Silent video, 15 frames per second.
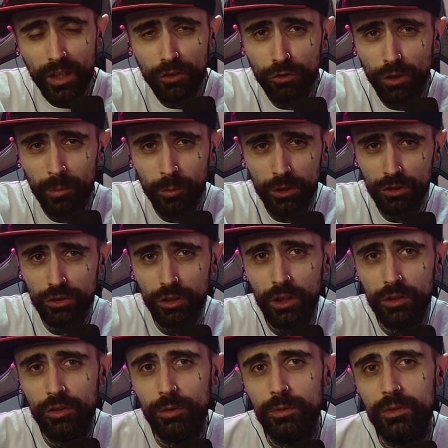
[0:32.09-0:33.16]
So I'm going to
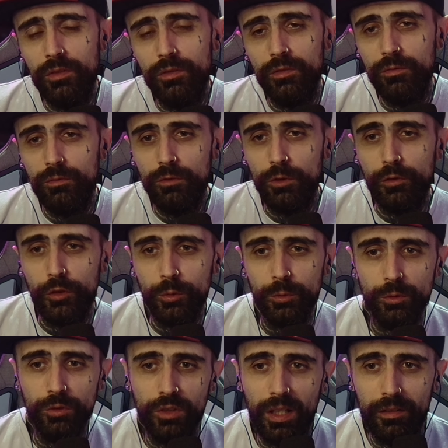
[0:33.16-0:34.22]
start doing
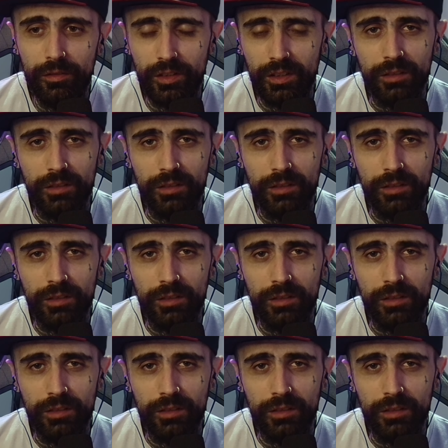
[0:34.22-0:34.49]
reviews after